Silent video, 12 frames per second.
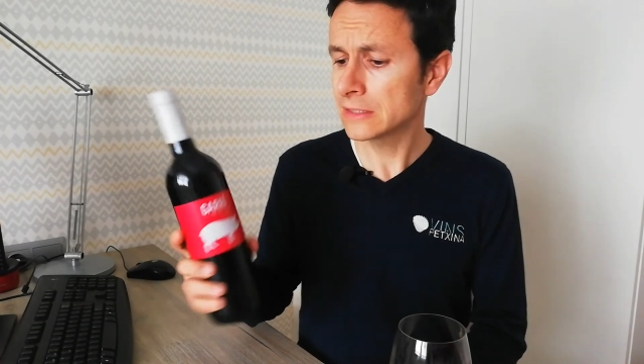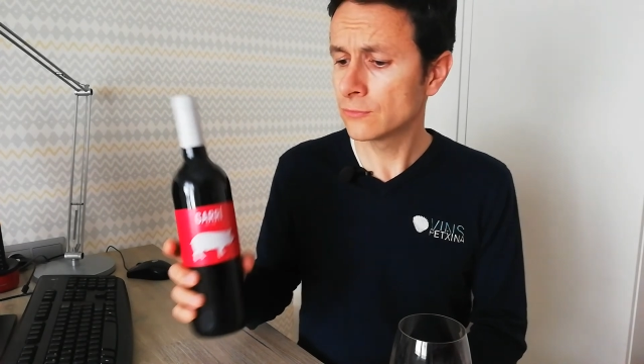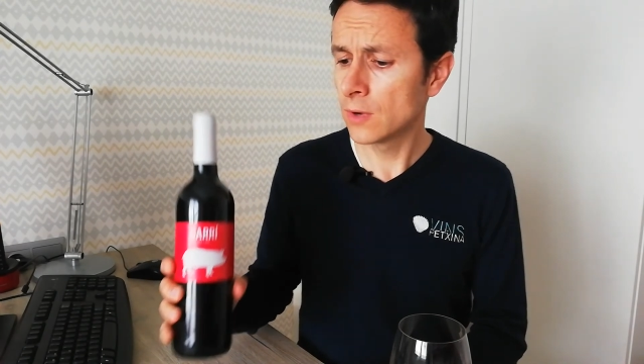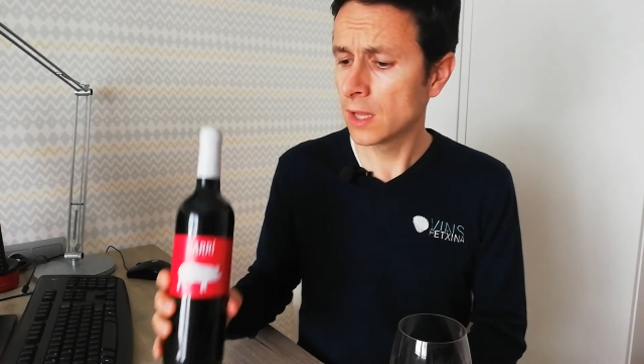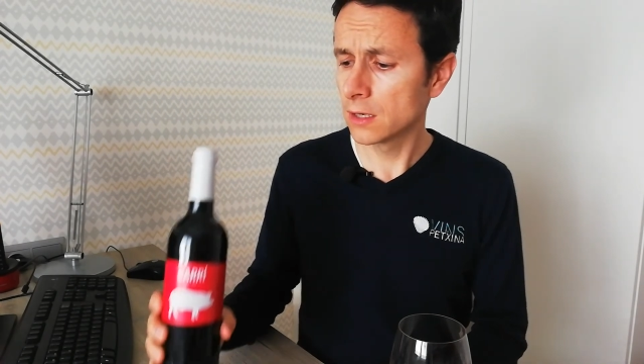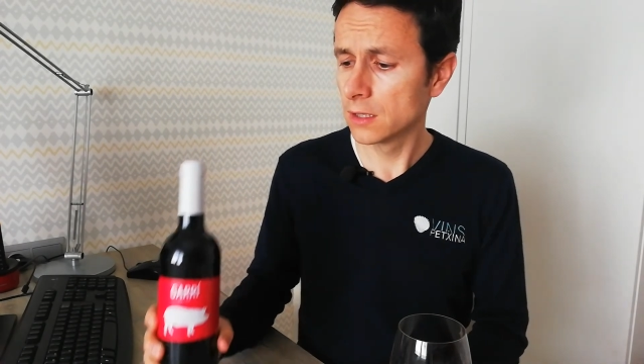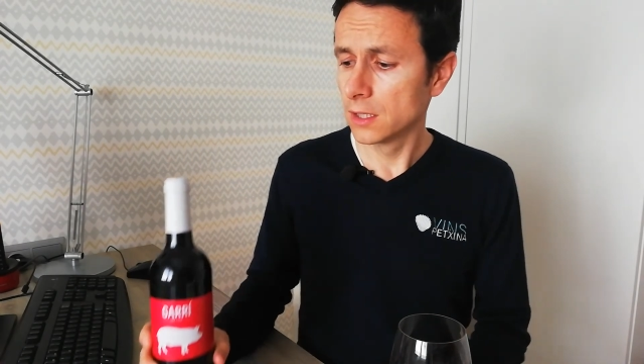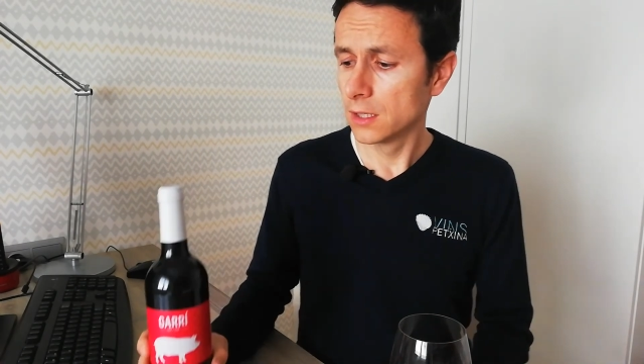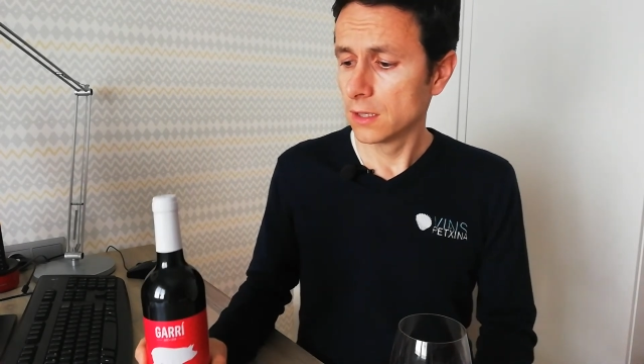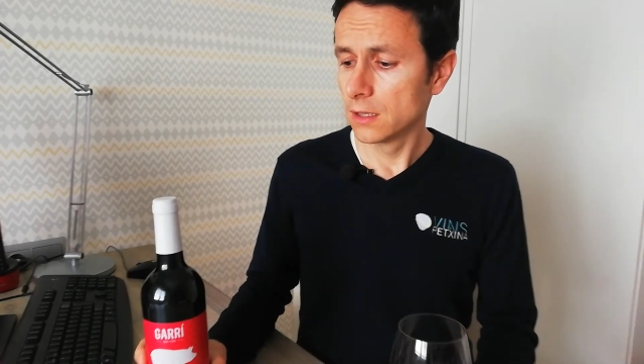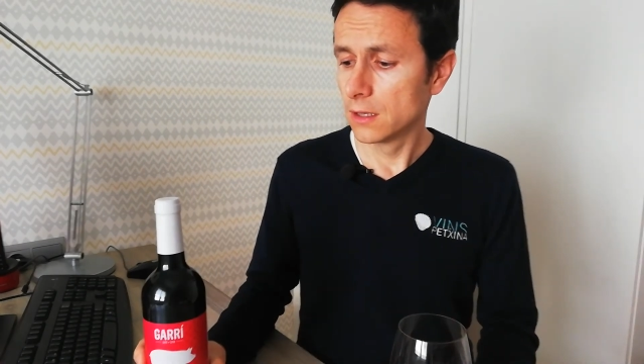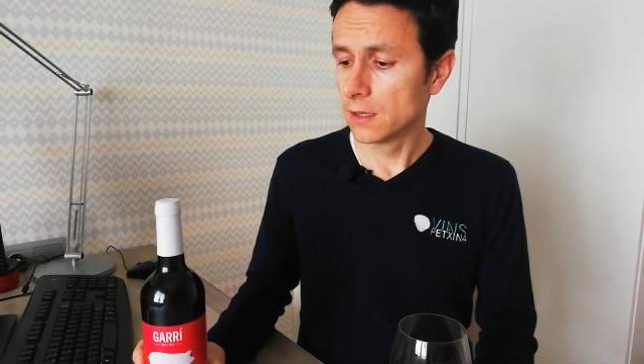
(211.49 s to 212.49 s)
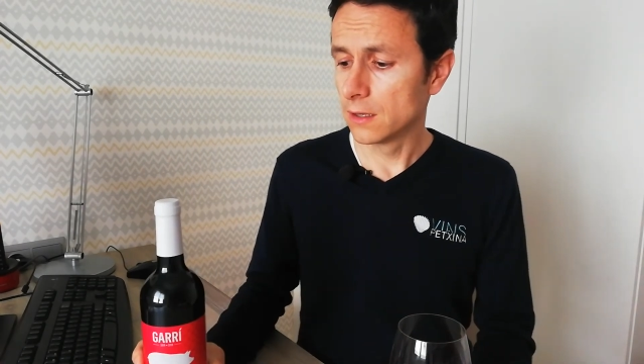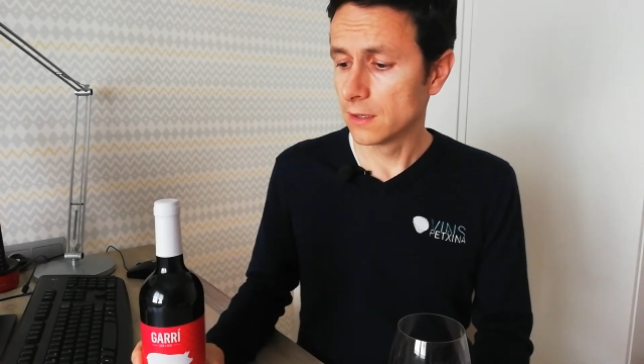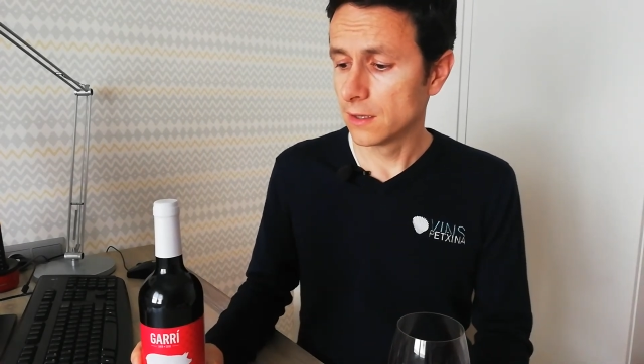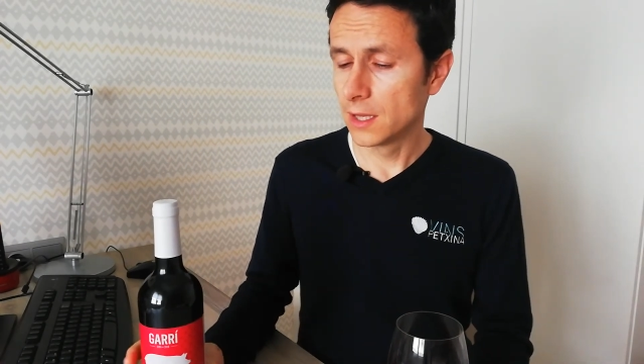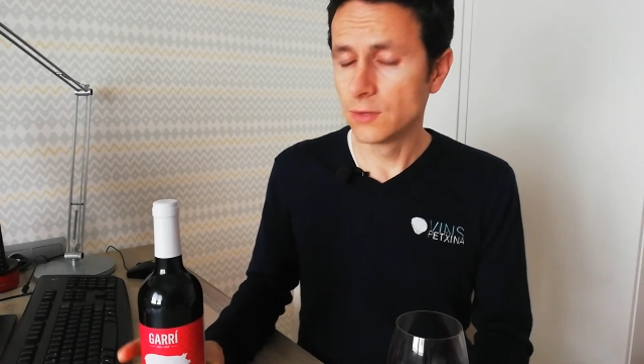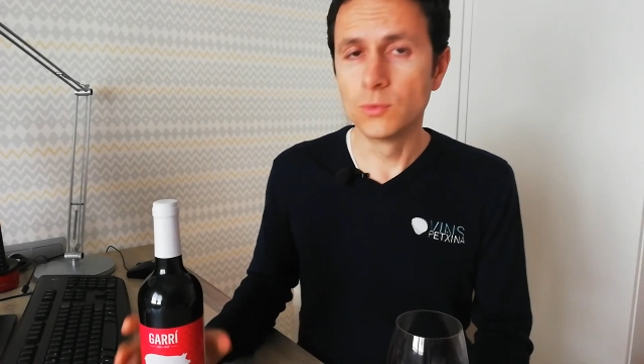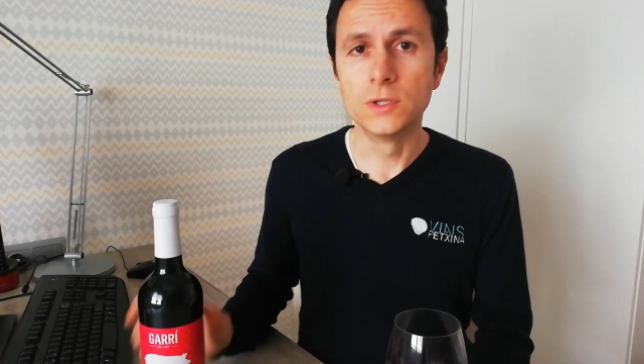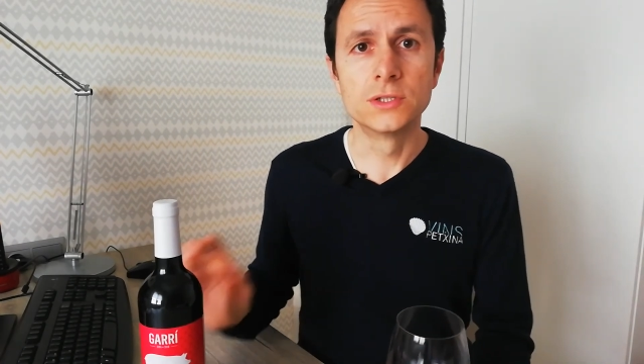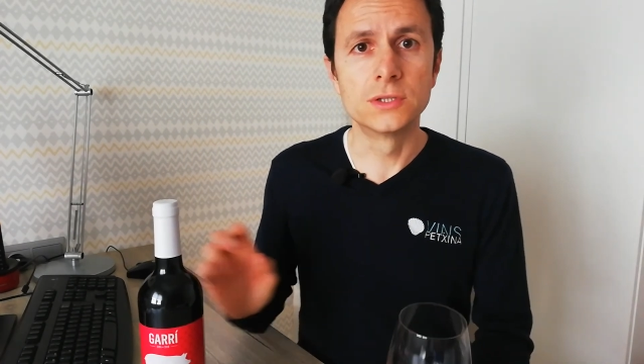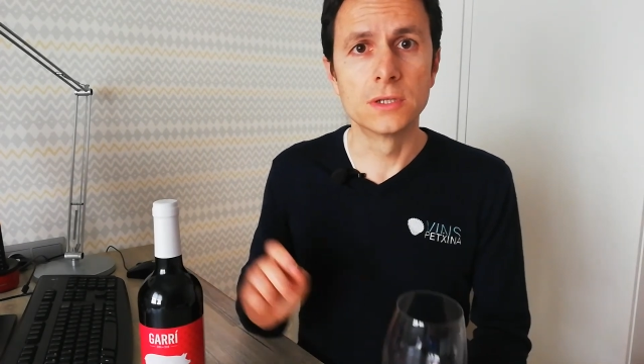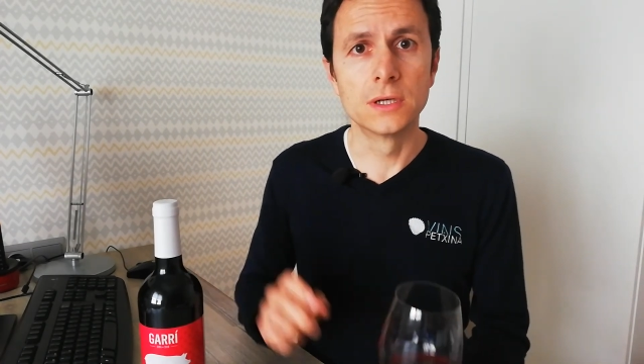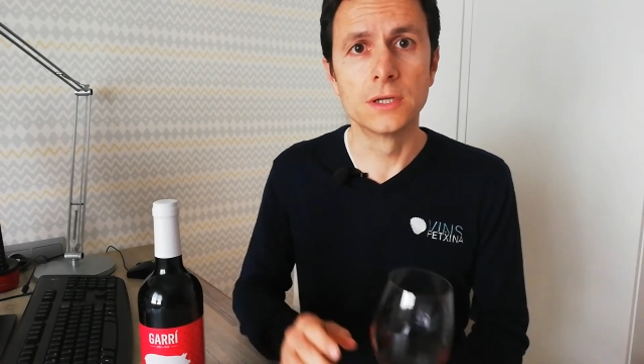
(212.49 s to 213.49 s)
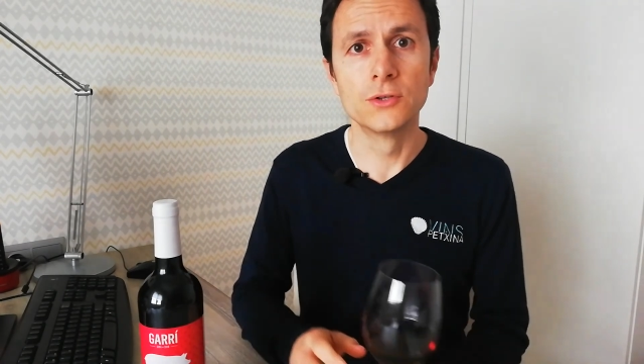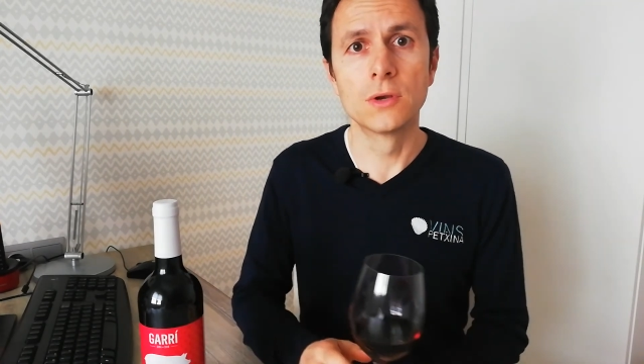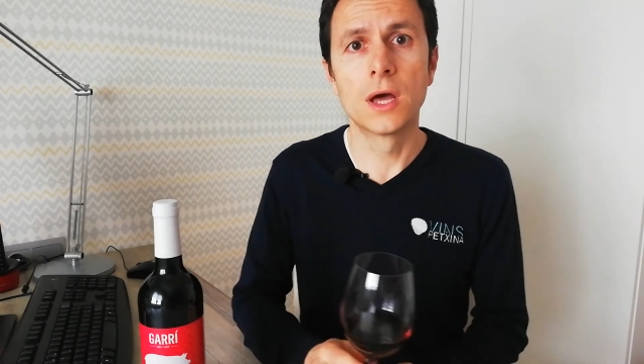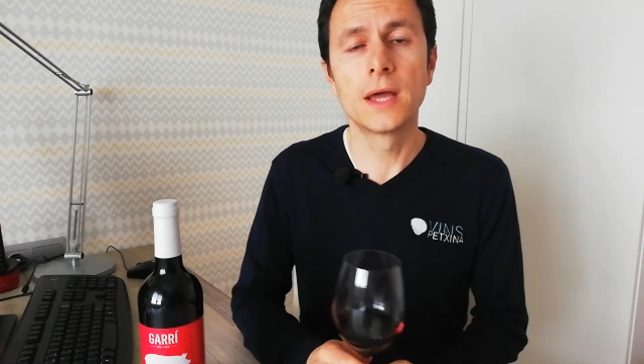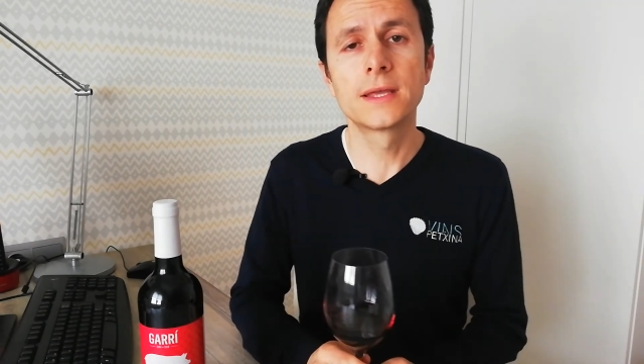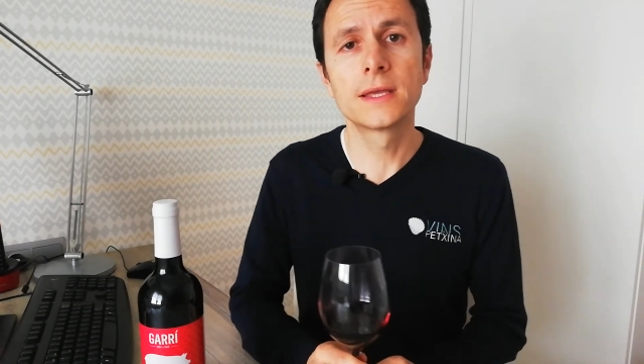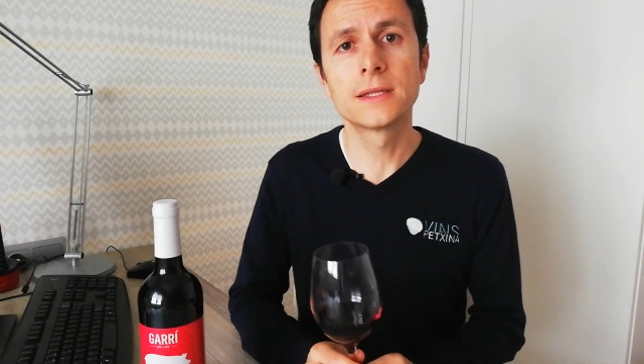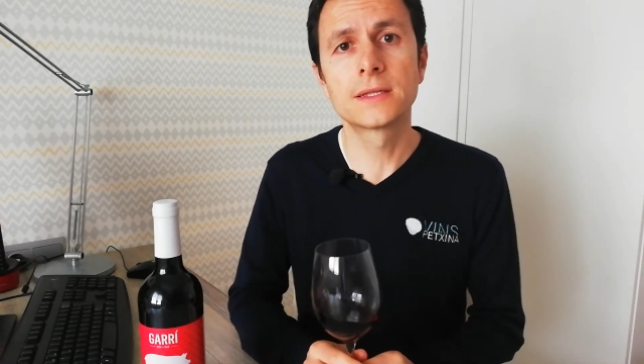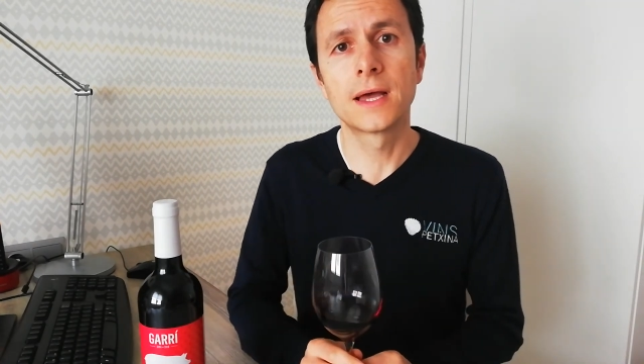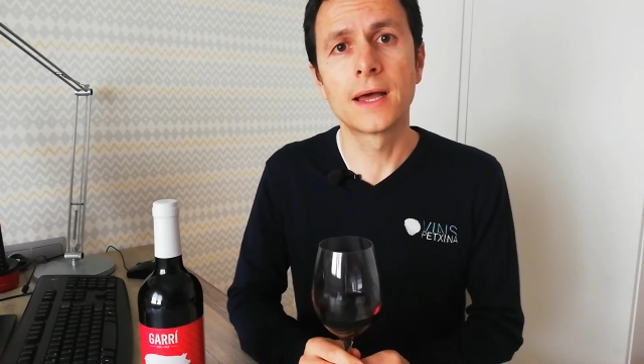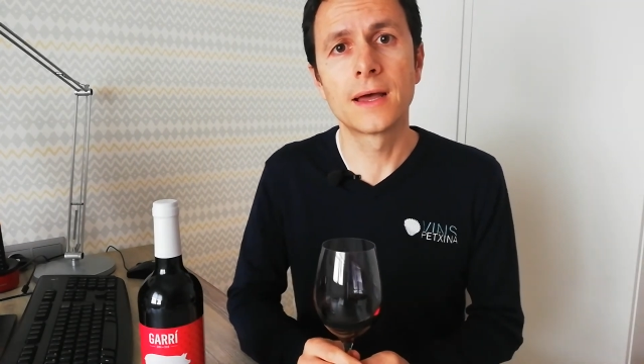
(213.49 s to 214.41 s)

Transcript: Well, I wish you like it.